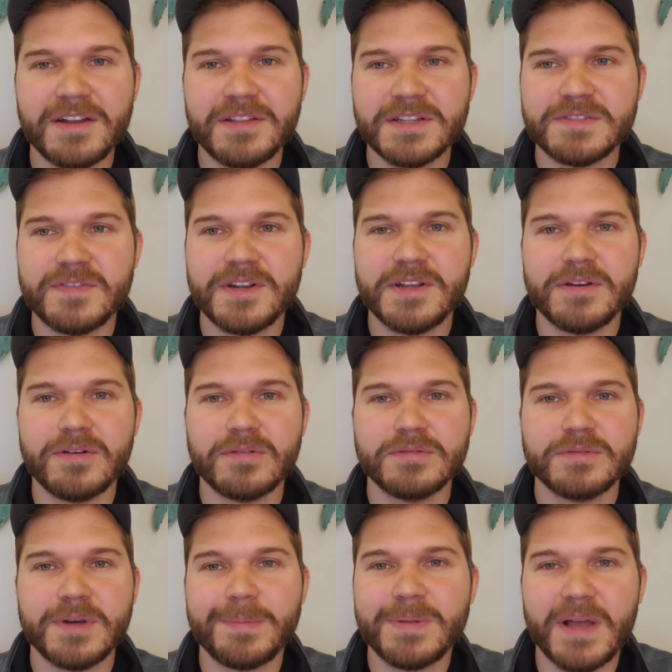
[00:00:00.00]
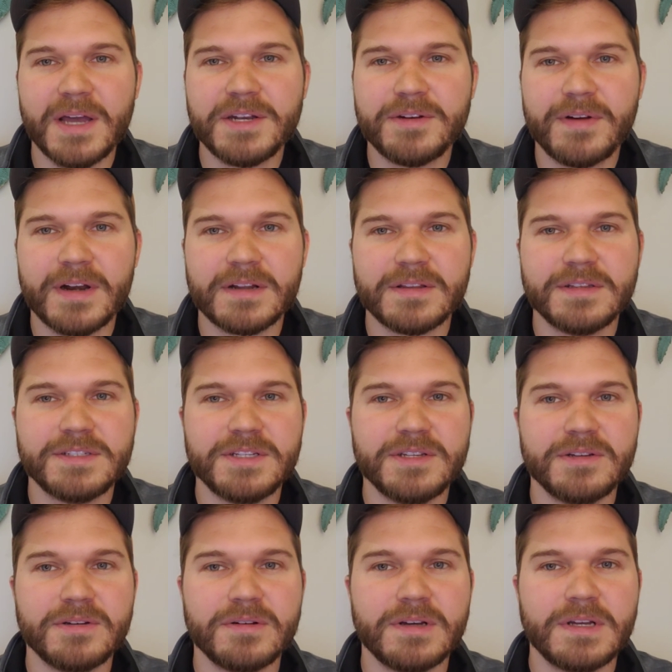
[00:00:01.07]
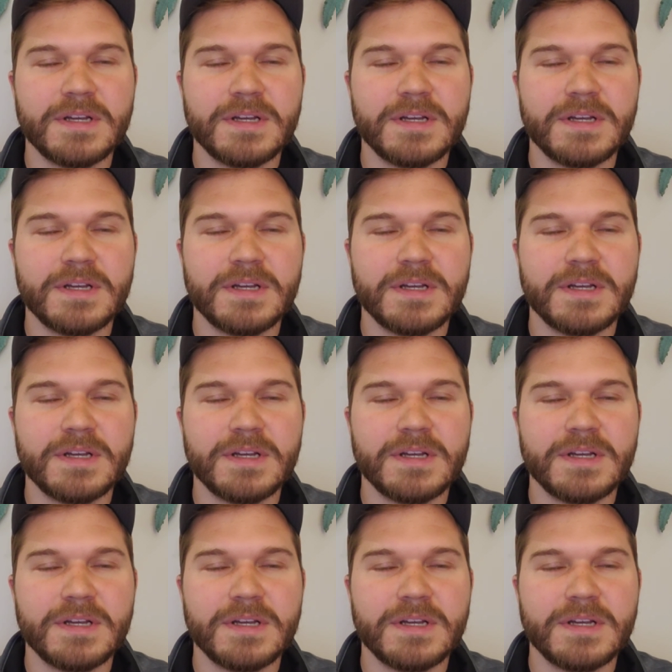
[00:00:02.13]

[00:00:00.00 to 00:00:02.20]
in this video applied directly to you,